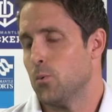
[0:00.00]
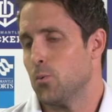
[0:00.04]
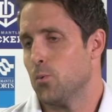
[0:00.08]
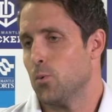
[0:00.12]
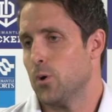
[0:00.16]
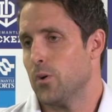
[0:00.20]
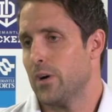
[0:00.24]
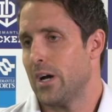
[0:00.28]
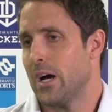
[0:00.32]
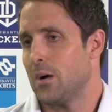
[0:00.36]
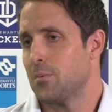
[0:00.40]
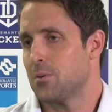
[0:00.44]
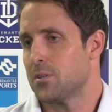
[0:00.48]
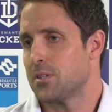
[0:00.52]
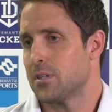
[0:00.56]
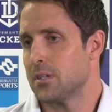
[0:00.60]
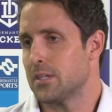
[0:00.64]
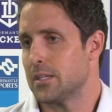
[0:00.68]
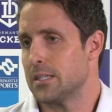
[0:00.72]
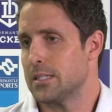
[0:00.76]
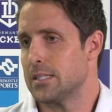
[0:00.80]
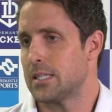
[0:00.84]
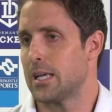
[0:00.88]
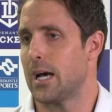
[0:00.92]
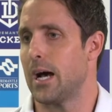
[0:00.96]
we're able to
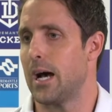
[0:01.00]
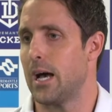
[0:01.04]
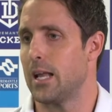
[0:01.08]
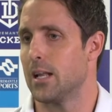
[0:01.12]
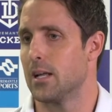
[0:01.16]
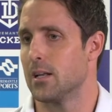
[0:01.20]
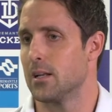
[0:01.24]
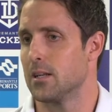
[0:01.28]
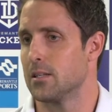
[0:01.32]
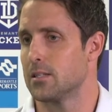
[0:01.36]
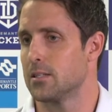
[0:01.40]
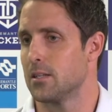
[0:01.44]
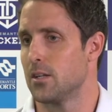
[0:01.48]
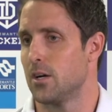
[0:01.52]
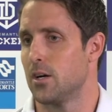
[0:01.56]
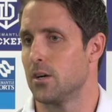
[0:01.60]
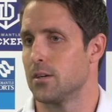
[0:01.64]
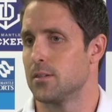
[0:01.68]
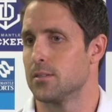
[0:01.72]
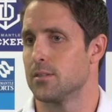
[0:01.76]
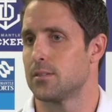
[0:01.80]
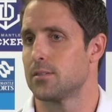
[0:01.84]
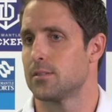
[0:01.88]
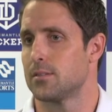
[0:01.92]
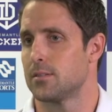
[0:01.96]
contain it as
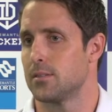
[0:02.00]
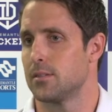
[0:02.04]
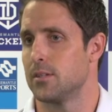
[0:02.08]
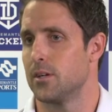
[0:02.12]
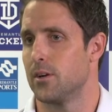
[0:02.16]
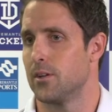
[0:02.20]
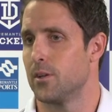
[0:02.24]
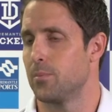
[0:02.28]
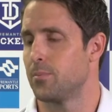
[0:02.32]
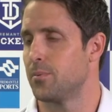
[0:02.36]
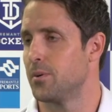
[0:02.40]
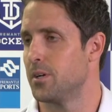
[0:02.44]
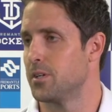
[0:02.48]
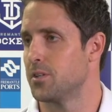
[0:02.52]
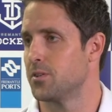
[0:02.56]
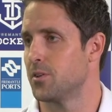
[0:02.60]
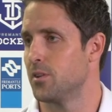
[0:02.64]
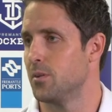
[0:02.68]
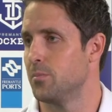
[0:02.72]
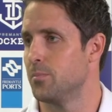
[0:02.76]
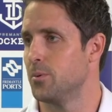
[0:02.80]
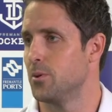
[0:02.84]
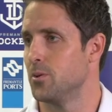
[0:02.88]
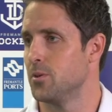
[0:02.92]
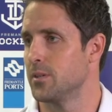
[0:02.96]
long as, you know, the pressure
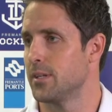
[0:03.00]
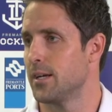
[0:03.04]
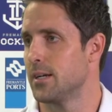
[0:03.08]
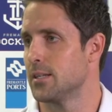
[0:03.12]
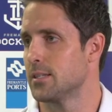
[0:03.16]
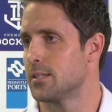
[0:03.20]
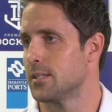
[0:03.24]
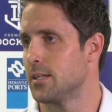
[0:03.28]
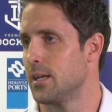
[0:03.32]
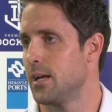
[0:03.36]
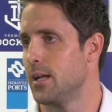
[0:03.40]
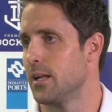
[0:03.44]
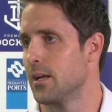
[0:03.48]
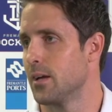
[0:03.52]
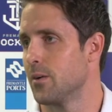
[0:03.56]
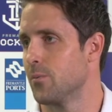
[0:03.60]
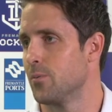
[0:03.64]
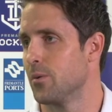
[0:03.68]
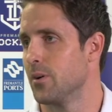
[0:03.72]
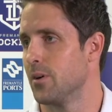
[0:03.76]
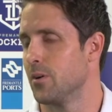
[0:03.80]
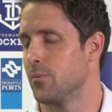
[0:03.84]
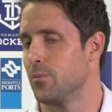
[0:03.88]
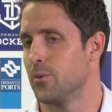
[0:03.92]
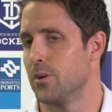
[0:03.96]
on the ball is outstanding,
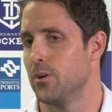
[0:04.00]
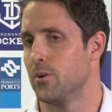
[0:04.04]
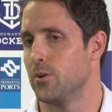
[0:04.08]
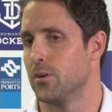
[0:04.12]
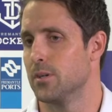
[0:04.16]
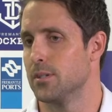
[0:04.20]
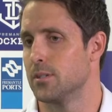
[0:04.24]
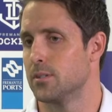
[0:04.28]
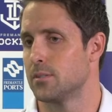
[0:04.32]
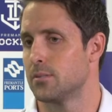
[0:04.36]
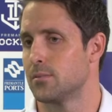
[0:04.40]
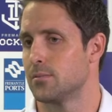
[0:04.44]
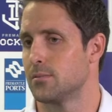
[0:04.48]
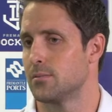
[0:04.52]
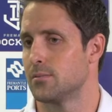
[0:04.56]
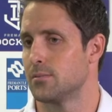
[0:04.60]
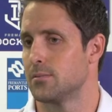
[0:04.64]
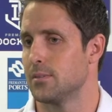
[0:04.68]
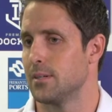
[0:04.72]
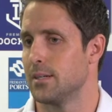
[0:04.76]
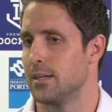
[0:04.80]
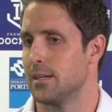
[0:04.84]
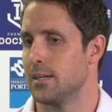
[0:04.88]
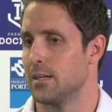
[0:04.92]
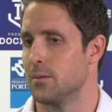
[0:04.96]
and we always
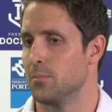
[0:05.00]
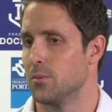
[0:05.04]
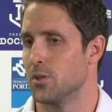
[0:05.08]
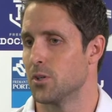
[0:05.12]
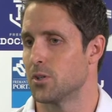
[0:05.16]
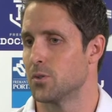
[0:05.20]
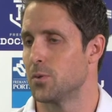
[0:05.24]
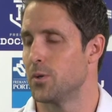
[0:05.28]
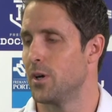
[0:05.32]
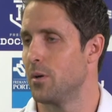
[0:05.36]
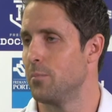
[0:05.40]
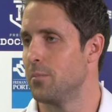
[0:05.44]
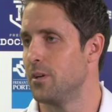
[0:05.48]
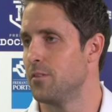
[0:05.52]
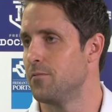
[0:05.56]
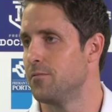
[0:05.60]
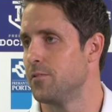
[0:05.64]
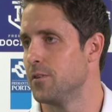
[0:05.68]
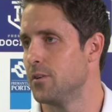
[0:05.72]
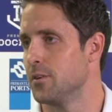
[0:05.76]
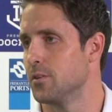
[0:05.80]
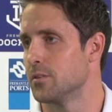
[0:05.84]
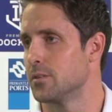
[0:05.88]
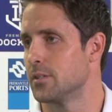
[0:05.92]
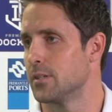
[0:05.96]
look to our
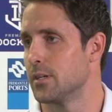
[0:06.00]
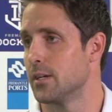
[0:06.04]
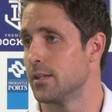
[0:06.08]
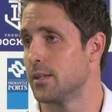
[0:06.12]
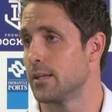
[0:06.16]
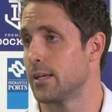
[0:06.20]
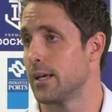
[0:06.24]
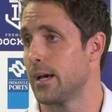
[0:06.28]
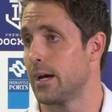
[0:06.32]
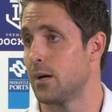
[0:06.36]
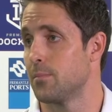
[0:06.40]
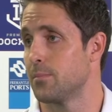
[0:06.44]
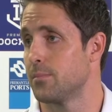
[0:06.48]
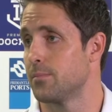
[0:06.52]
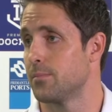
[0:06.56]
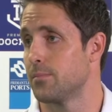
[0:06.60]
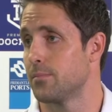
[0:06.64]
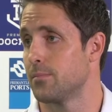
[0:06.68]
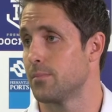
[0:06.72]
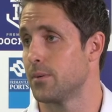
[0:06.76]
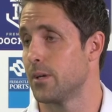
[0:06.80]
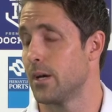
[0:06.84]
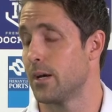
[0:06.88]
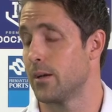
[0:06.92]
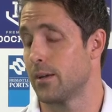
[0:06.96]
midfield to get the
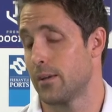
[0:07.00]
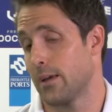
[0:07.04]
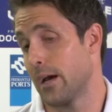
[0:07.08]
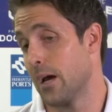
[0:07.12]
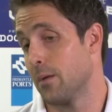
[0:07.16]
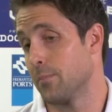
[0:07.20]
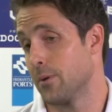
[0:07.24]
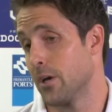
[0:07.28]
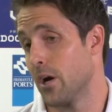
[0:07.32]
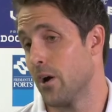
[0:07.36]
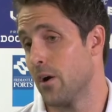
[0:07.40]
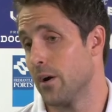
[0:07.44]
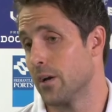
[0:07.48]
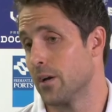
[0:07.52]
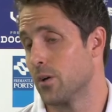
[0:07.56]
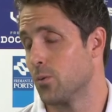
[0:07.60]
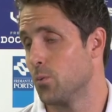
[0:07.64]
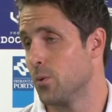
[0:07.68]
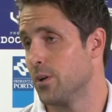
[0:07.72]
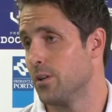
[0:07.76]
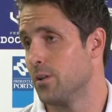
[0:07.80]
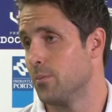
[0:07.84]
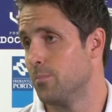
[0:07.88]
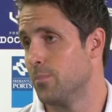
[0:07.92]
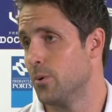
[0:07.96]
game going
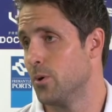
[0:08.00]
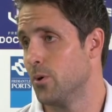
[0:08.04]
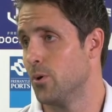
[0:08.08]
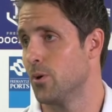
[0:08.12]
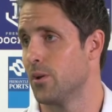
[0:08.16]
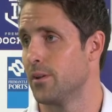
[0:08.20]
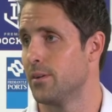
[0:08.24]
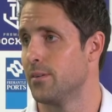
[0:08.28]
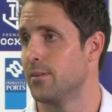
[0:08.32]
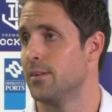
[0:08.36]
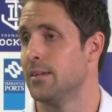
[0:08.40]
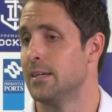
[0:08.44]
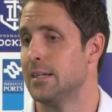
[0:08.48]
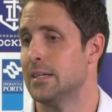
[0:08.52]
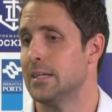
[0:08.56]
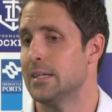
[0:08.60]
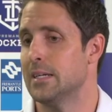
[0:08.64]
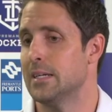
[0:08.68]
and win the ball and